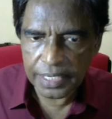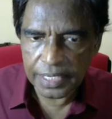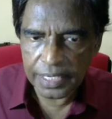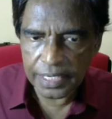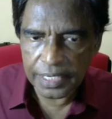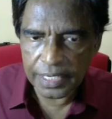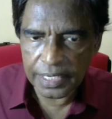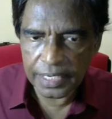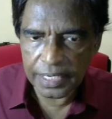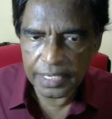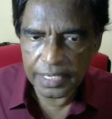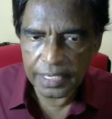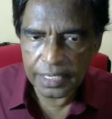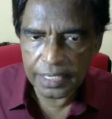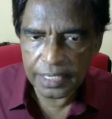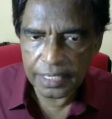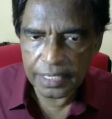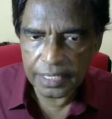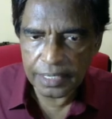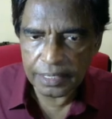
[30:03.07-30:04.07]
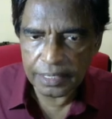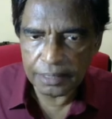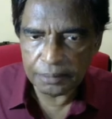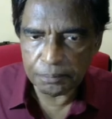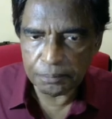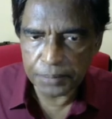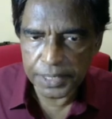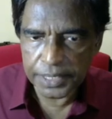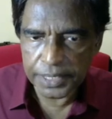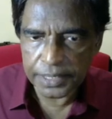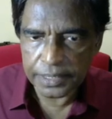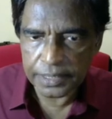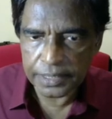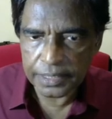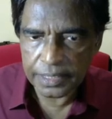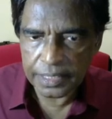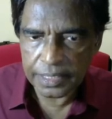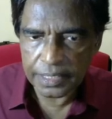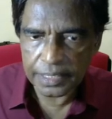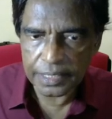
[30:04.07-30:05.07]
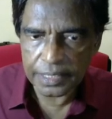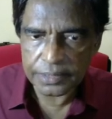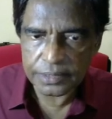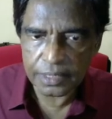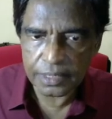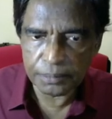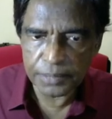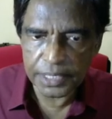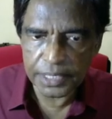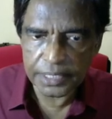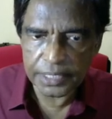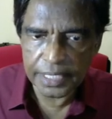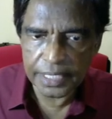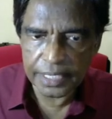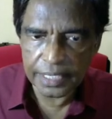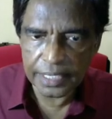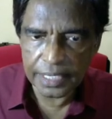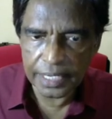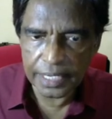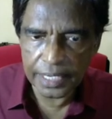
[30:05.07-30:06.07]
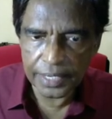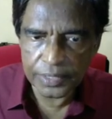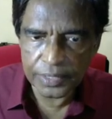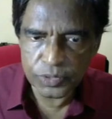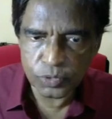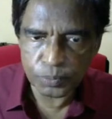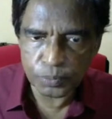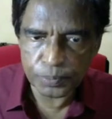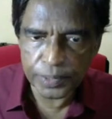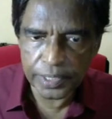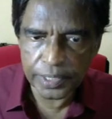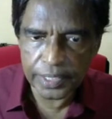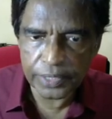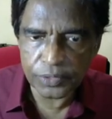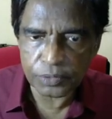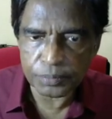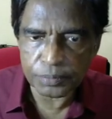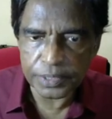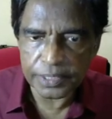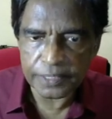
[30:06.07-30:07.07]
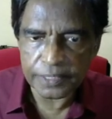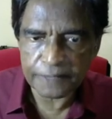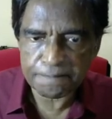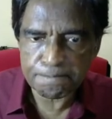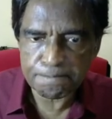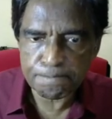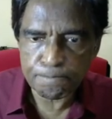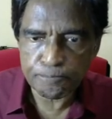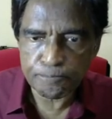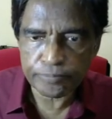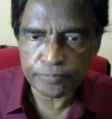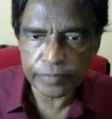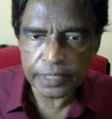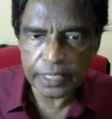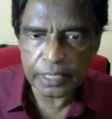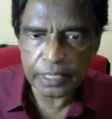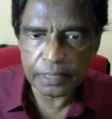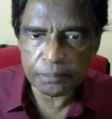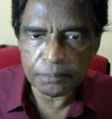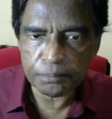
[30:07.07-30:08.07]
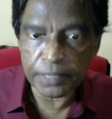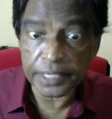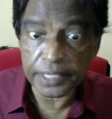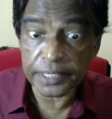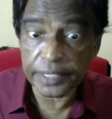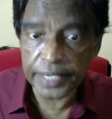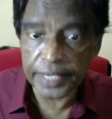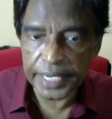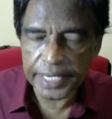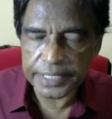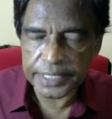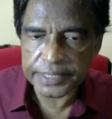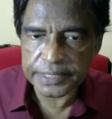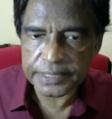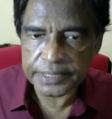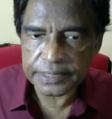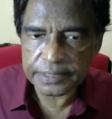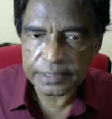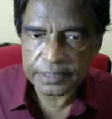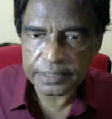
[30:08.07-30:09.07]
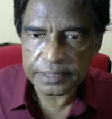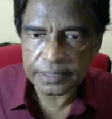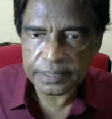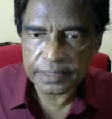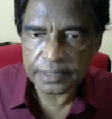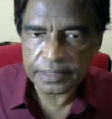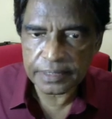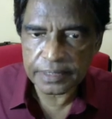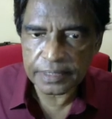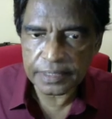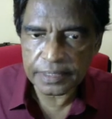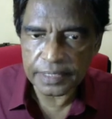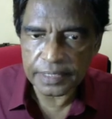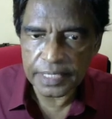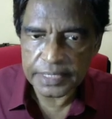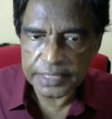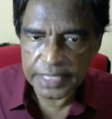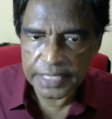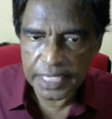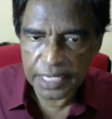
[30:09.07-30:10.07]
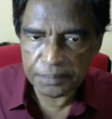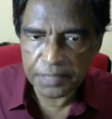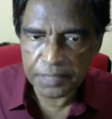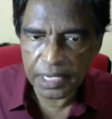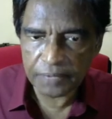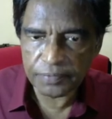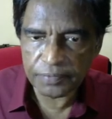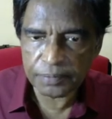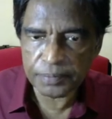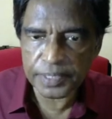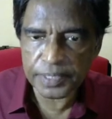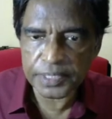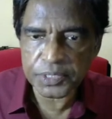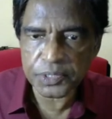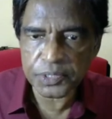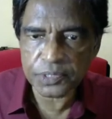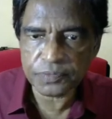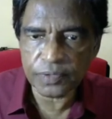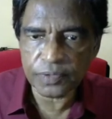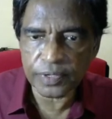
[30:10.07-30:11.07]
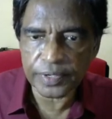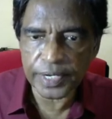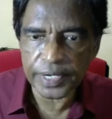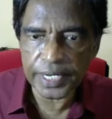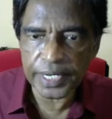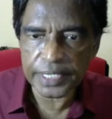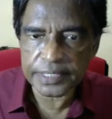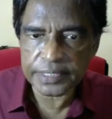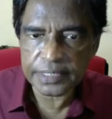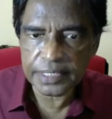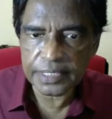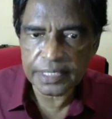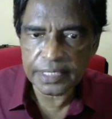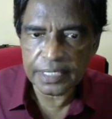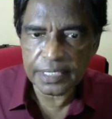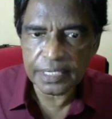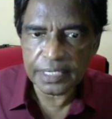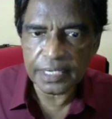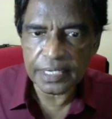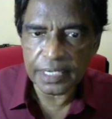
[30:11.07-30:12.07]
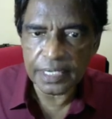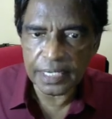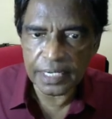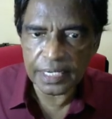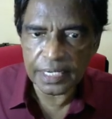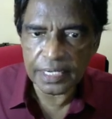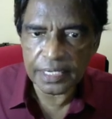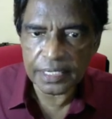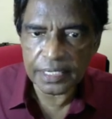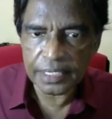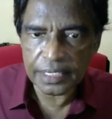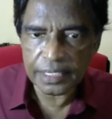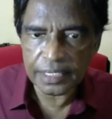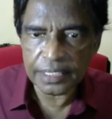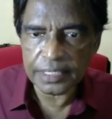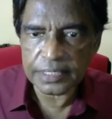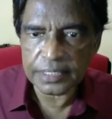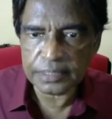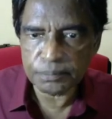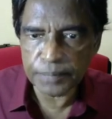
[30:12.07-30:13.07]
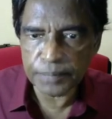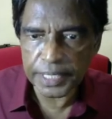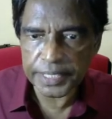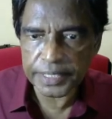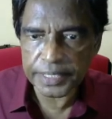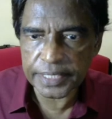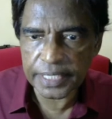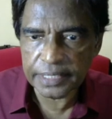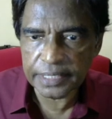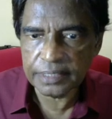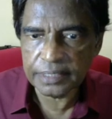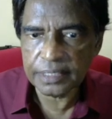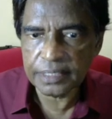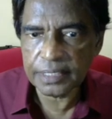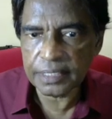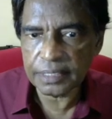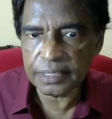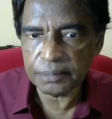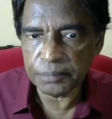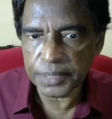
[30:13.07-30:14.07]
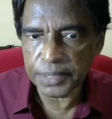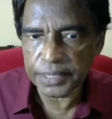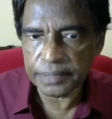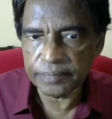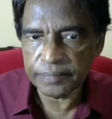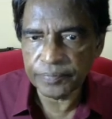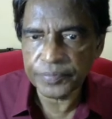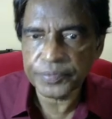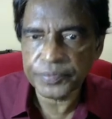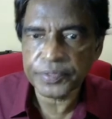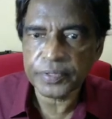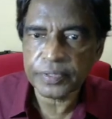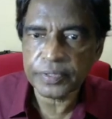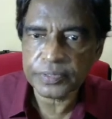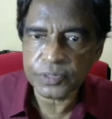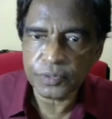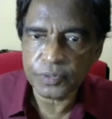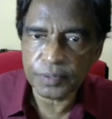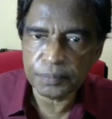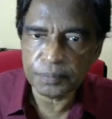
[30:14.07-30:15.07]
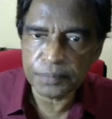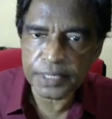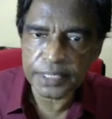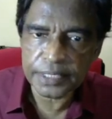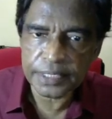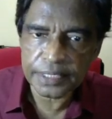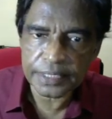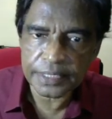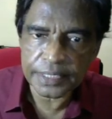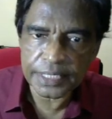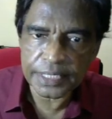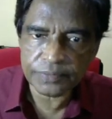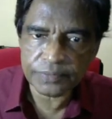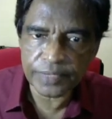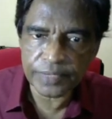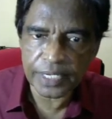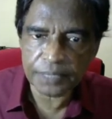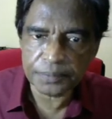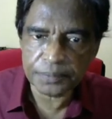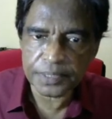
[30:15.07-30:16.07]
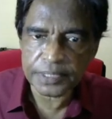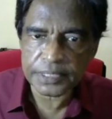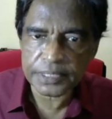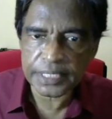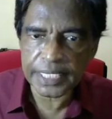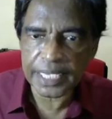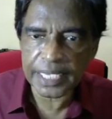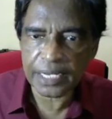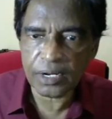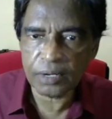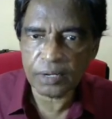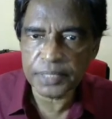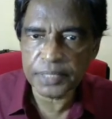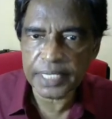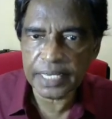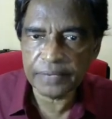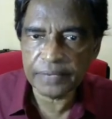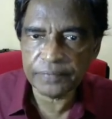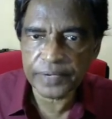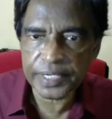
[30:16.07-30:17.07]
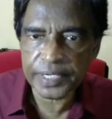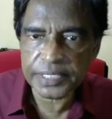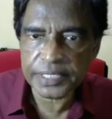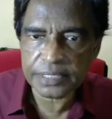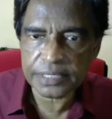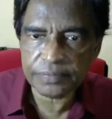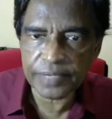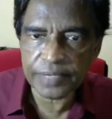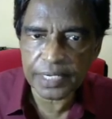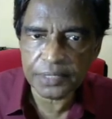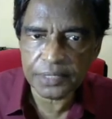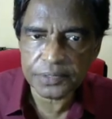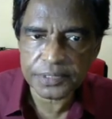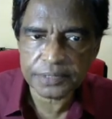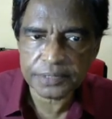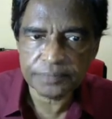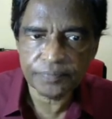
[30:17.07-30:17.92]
A, B, does not mean that A is superior to B. But grades, the same alphabet used for grades, A is better than B. So remember, these variables cannot be averaged values.